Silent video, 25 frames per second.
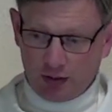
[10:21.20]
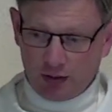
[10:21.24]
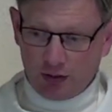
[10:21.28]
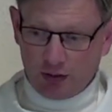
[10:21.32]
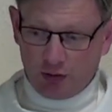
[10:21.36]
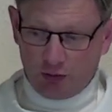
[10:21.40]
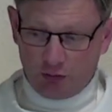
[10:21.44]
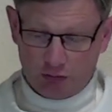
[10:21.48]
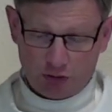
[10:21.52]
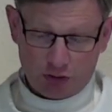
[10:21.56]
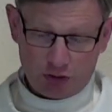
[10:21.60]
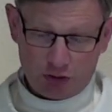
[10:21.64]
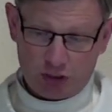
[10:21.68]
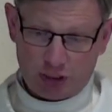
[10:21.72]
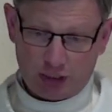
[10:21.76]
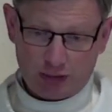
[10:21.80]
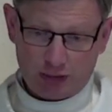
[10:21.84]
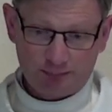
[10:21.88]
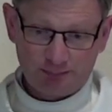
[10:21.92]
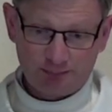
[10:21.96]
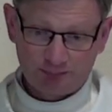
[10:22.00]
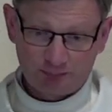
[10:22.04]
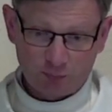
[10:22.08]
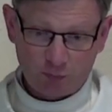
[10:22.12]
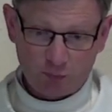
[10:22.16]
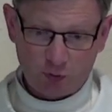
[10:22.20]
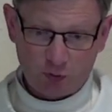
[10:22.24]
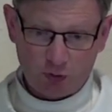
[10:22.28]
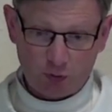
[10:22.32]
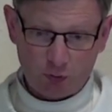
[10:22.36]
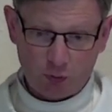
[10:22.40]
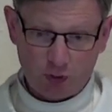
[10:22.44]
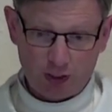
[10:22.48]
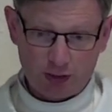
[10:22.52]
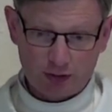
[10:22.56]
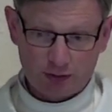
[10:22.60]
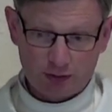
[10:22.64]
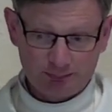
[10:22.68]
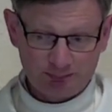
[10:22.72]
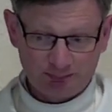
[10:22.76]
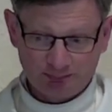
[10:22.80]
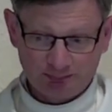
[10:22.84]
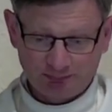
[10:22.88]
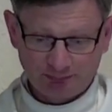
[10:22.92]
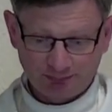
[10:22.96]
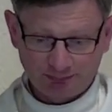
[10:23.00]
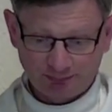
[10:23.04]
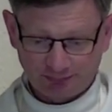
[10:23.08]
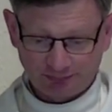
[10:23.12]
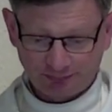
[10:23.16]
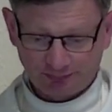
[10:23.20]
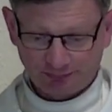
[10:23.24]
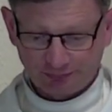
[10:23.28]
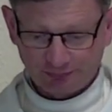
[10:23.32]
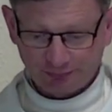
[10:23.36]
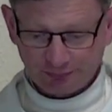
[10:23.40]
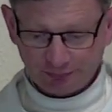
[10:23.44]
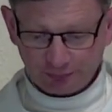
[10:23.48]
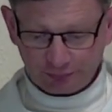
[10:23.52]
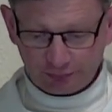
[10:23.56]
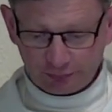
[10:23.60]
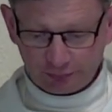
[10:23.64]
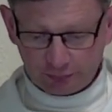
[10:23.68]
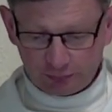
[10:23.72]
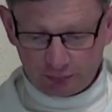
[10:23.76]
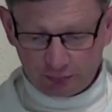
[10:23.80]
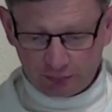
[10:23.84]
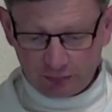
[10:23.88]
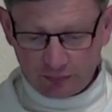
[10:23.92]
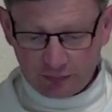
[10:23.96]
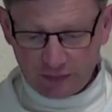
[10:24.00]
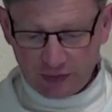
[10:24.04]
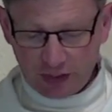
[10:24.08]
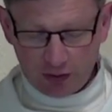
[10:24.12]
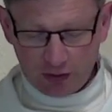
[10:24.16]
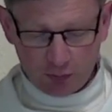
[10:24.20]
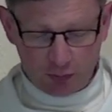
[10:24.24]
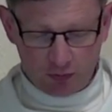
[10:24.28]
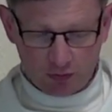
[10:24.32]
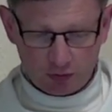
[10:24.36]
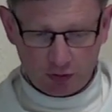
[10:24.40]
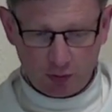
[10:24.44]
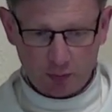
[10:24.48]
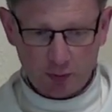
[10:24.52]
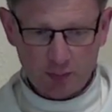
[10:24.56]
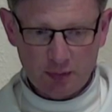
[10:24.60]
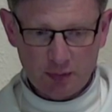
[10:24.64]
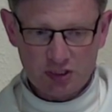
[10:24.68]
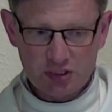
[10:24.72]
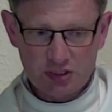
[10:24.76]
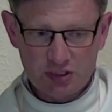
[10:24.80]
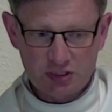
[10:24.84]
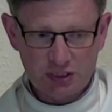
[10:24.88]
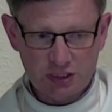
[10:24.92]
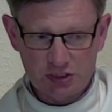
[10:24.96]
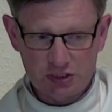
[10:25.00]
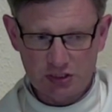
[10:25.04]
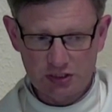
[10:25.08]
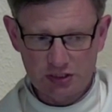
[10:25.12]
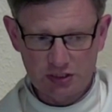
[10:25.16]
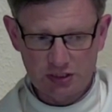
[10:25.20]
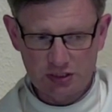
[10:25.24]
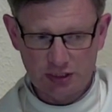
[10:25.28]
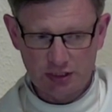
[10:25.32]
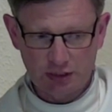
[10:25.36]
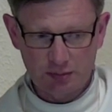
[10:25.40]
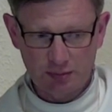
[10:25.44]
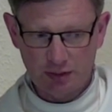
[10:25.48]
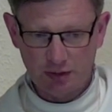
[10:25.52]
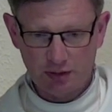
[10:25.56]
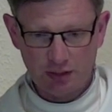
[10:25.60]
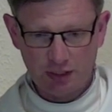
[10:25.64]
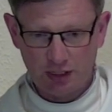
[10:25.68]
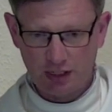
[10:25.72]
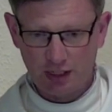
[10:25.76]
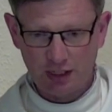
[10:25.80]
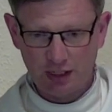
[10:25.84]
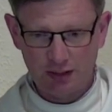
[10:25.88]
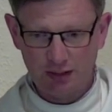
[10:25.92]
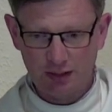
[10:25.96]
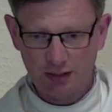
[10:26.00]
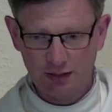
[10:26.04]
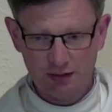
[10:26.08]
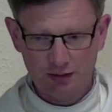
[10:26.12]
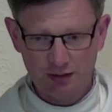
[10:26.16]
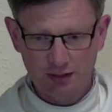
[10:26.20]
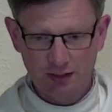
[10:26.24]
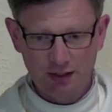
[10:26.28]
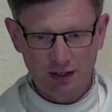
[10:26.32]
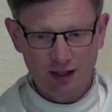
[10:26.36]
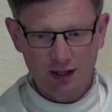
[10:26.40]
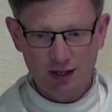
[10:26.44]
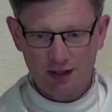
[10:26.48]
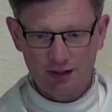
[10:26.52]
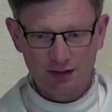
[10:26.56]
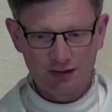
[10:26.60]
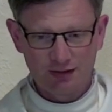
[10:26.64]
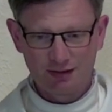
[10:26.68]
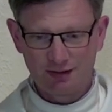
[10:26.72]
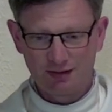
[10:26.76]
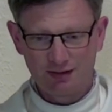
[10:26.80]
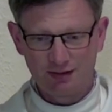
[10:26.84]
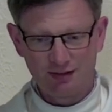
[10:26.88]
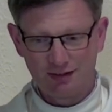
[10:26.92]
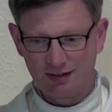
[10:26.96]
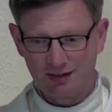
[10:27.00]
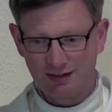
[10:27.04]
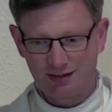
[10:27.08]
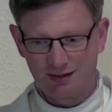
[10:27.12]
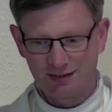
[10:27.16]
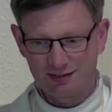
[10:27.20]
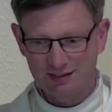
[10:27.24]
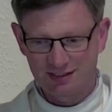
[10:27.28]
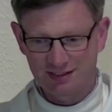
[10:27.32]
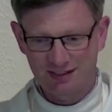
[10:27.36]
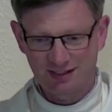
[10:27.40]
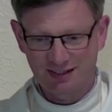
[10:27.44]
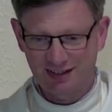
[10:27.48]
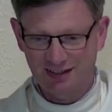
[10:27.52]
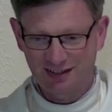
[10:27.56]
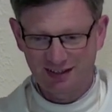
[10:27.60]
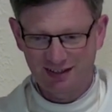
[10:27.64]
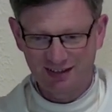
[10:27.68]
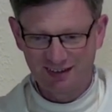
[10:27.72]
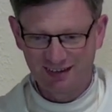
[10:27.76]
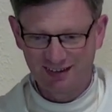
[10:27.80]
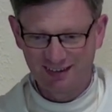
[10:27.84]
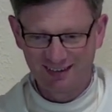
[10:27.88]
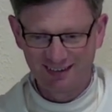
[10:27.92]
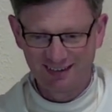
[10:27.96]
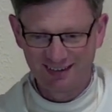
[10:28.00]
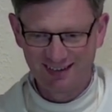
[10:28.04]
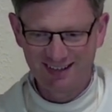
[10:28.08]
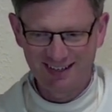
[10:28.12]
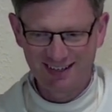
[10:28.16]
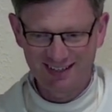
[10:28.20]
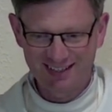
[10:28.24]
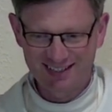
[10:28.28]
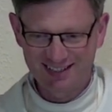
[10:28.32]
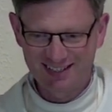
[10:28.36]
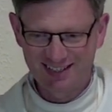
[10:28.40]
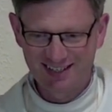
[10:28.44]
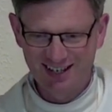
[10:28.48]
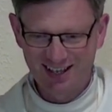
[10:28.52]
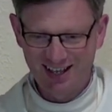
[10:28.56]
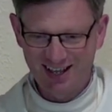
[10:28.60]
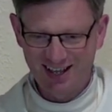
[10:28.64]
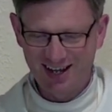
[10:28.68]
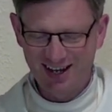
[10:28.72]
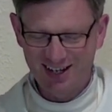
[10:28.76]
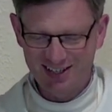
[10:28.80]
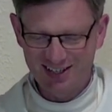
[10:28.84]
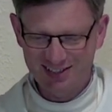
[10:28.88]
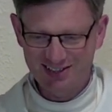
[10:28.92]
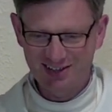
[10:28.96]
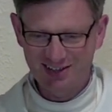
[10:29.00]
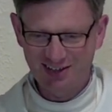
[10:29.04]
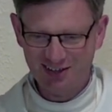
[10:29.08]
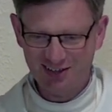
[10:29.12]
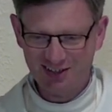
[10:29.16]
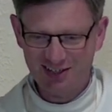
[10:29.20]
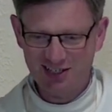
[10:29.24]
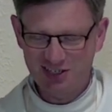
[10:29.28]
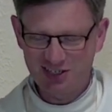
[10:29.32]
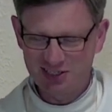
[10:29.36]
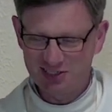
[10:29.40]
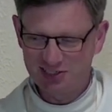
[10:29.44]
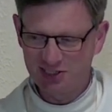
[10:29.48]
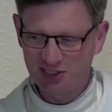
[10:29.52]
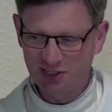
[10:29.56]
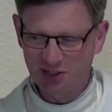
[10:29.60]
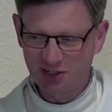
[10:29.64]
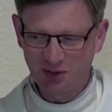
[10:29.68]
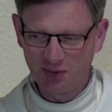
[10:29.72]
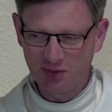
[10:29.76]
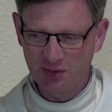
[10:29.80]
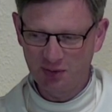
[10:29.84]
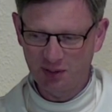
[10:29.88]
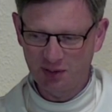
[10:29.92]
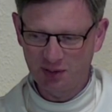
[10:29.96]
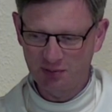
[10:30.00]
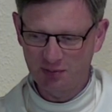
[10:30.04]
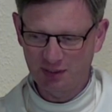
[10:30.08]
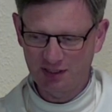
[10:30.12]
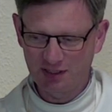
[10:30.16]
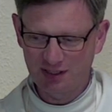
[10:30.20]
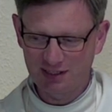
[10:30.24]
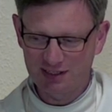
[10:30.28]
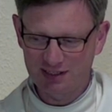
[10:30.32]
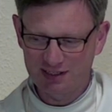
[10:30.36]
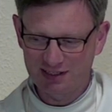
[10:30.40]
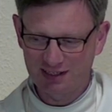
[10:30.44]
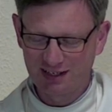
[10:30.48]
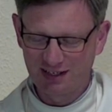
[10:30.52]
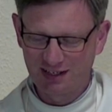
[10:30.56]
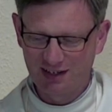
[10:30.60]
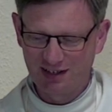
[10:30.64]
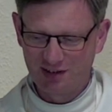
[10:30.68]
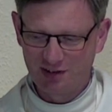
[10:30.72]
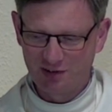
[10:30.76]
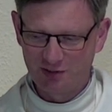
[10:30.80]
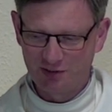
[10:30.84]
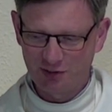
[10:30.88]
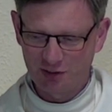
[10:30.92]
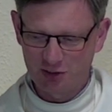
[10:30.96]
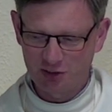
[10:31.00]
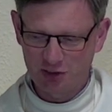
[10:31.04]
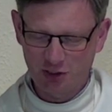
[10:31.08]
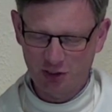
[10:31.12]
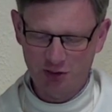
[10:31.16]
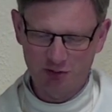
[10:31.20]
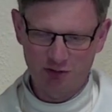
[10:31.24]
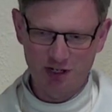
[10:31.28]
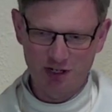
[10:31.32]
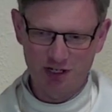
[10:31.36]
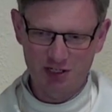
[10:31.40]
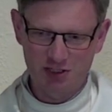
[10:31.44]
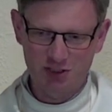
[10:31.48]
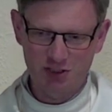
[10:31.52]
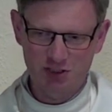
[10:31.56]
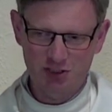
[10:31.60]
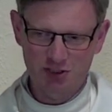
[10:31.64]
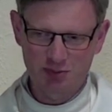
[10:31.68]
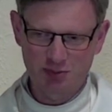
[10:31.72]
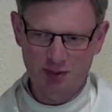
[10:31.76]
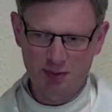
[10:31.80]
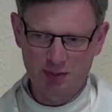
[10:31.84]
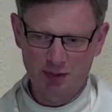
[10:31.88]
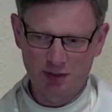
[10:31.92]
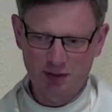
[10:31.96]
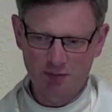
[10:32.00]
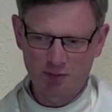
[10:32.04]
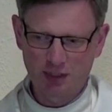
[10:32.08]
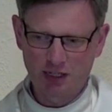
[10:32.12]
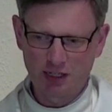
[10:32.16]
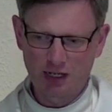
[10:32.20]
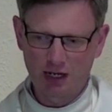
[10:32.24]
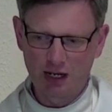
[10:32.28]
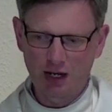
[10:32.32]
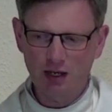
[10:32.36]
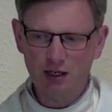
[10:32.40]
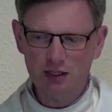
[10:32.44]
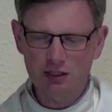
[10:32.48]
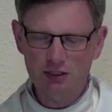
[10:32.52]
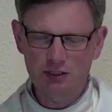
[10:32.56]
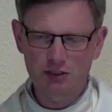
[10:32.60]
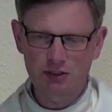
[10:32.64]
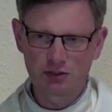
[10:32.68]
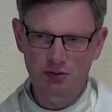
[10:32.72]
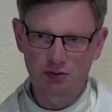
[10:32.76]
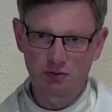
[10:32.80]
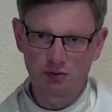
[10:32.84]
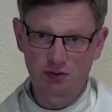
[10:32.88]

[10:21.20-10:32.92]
Russia, where and we have a couple of mission stations in Siberia, and like it's uh, it's it's not easy going, because for generations the people have been lied to.